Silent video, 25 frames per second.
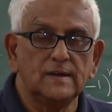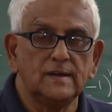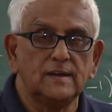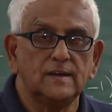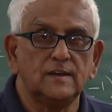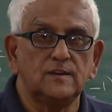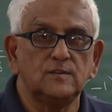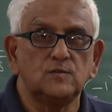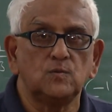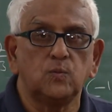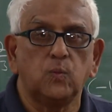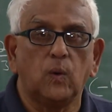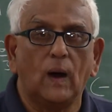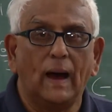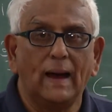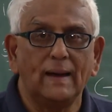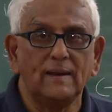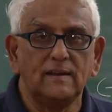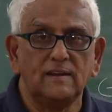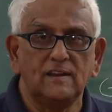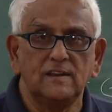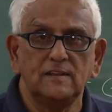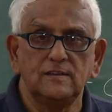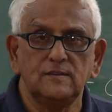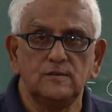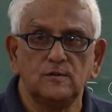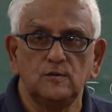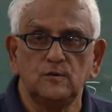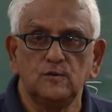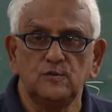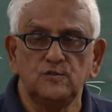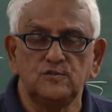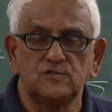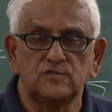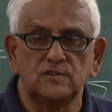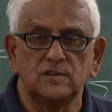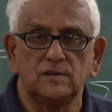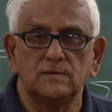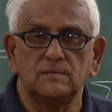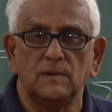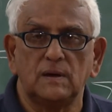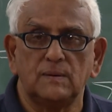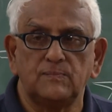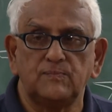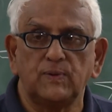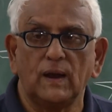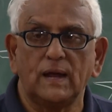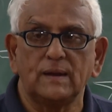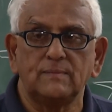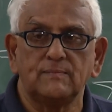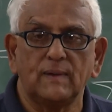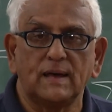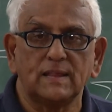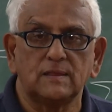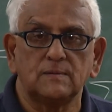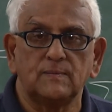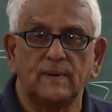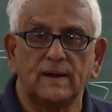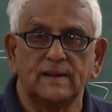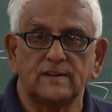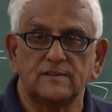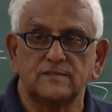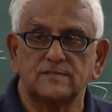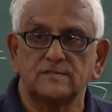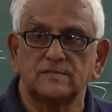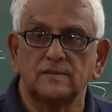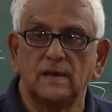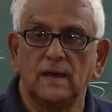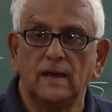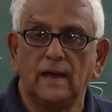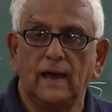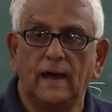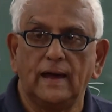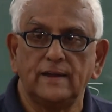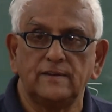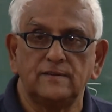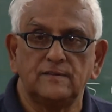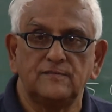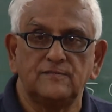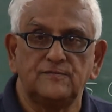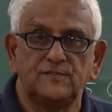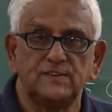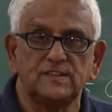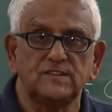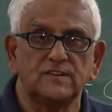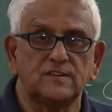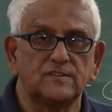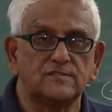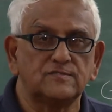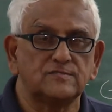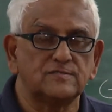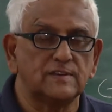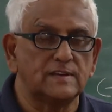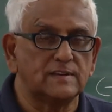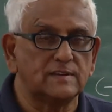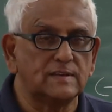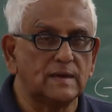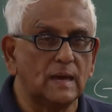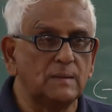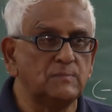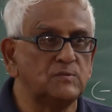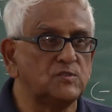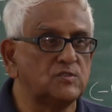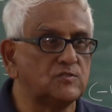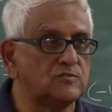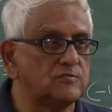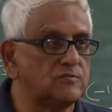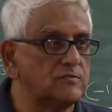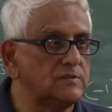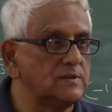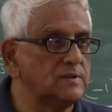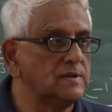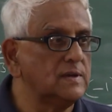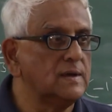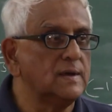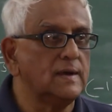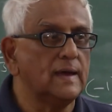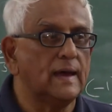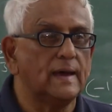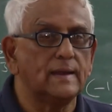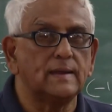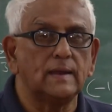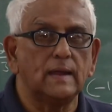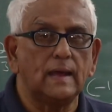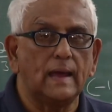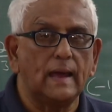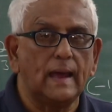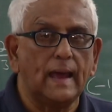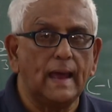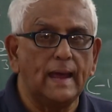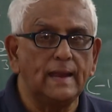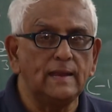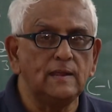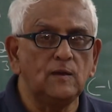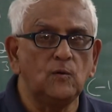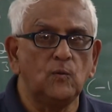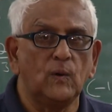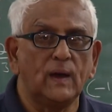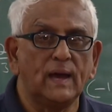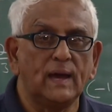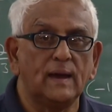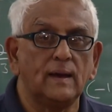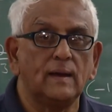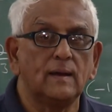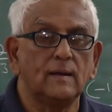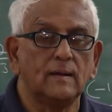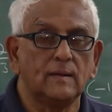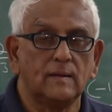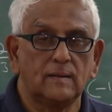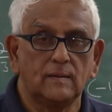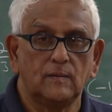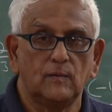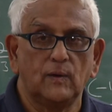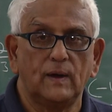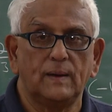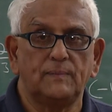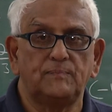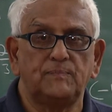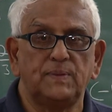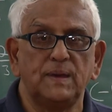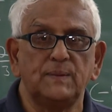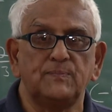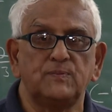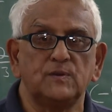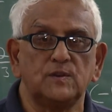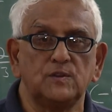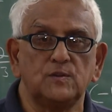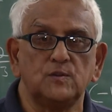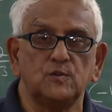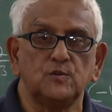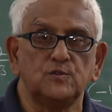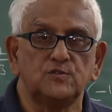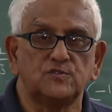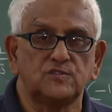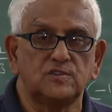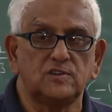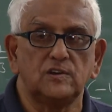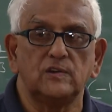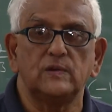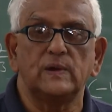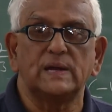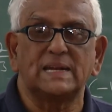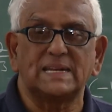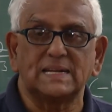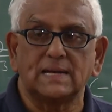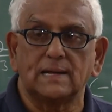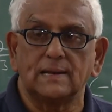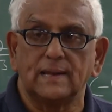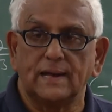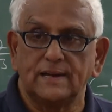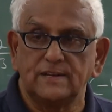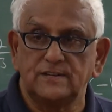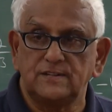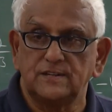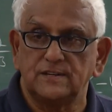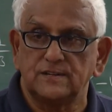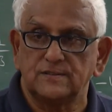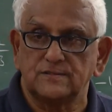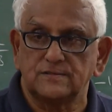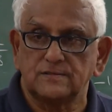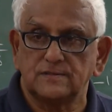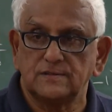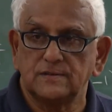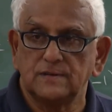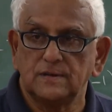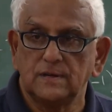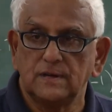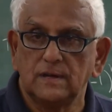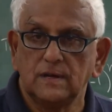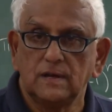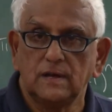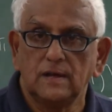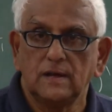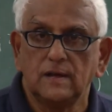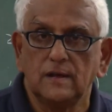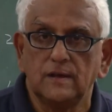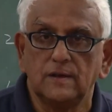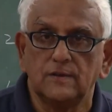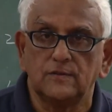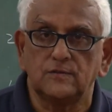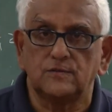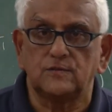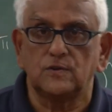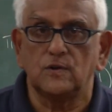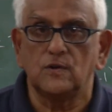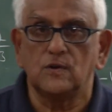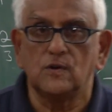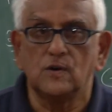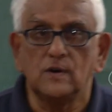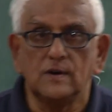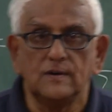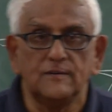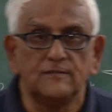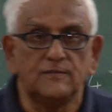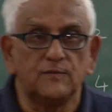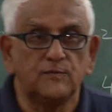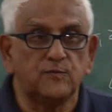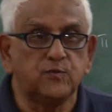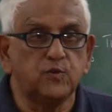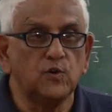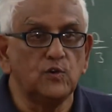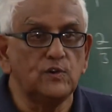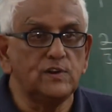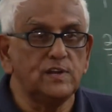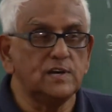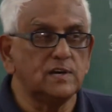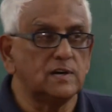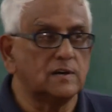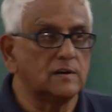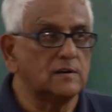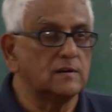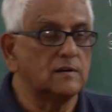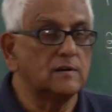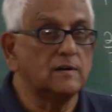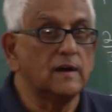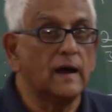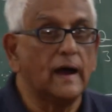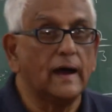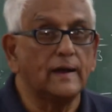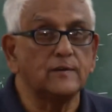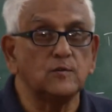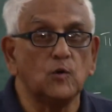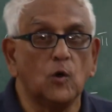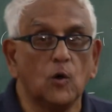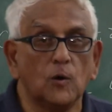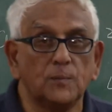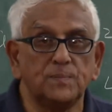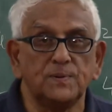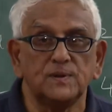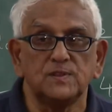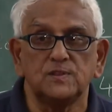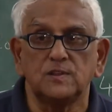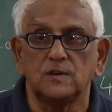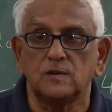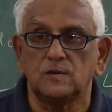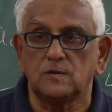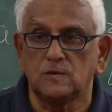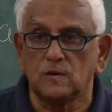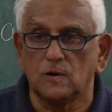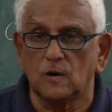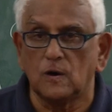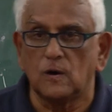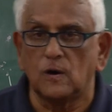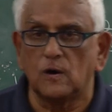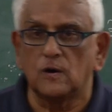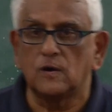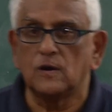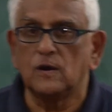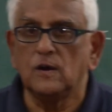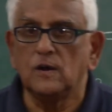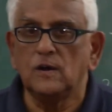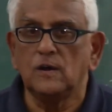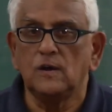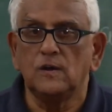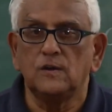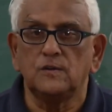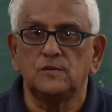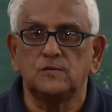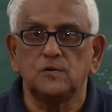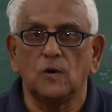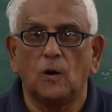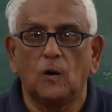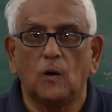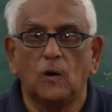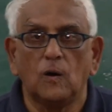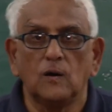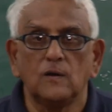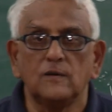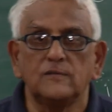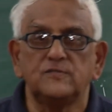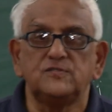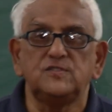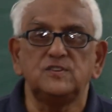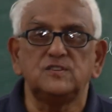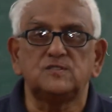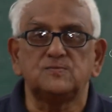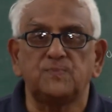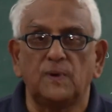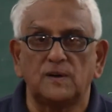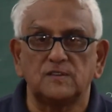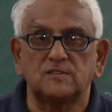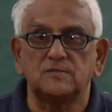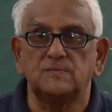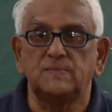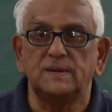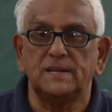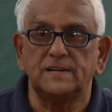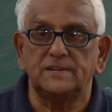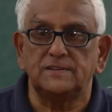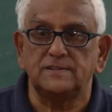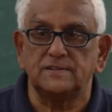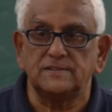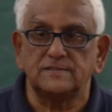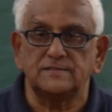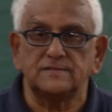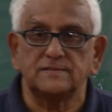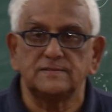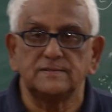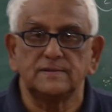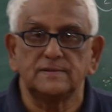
is widely used in applied mathematics and physics and chemistry and anywhere where people use theoretical ideas. So Fourier had opened the door to all of these possibilities.